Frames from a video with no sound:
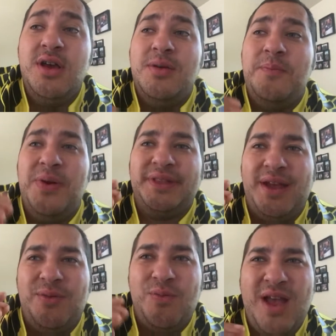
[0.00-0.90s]
but, like,
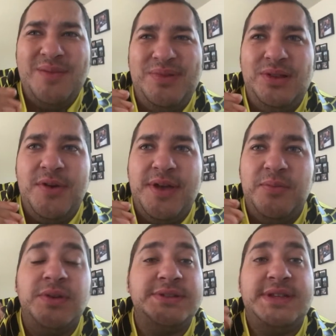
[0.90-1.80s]
right below
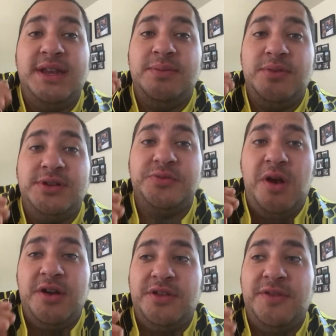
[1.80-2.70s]
him was Teddy
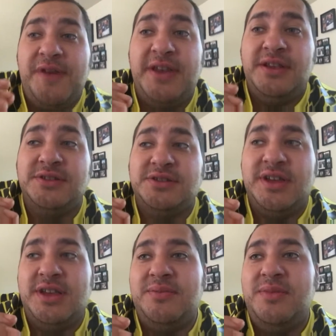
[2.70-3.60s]
Bridgewater, and the Vikings took
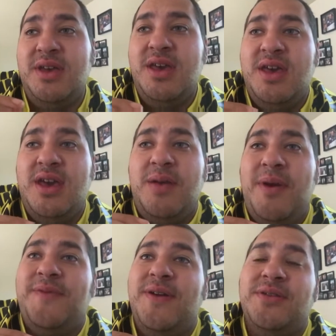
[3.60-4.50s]
him. And my
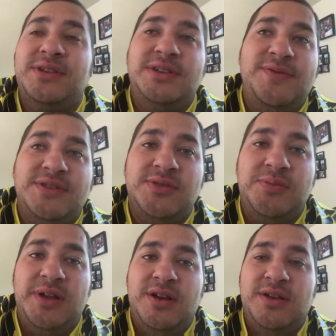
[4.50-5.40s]
favorite defensive
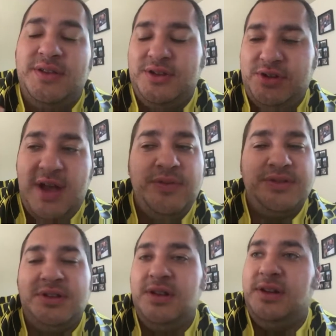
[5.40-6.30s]
player in that draft
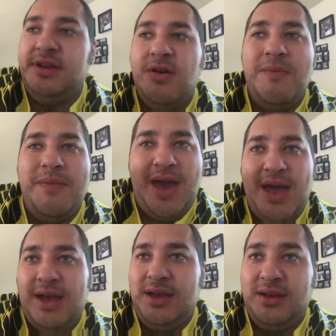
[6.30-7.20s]
was Khalil
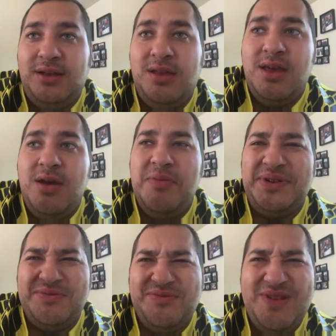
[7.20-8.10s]
Mack,
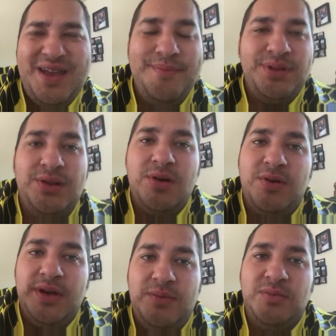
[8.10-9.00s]
but right below
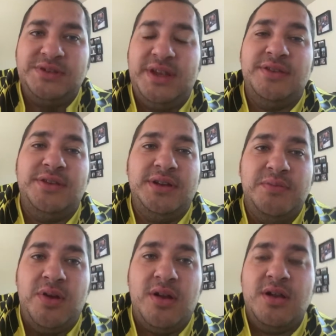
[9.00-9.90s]
him was Anthony
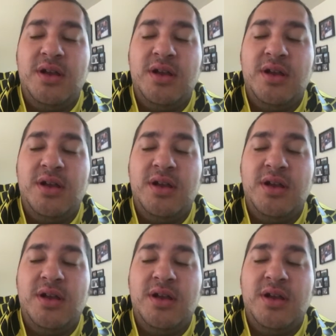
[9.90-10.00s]
Barr.